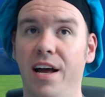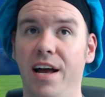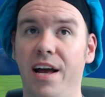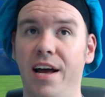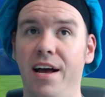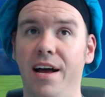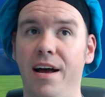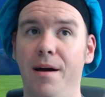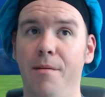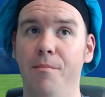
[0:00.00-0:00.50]

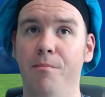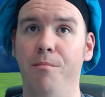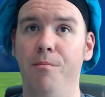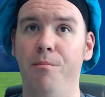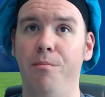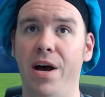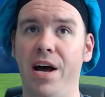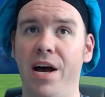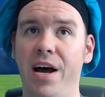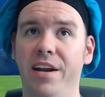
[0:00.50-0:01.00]

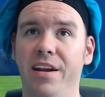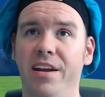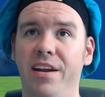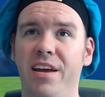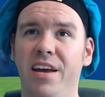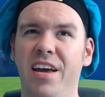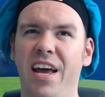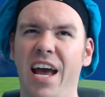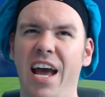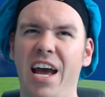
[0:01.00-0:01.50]

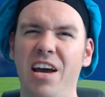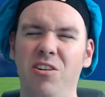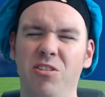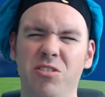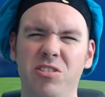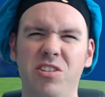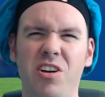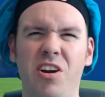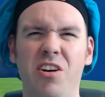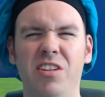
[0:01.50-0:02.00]
And
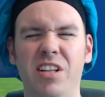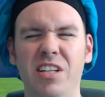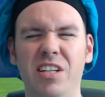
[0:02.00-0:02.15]
also,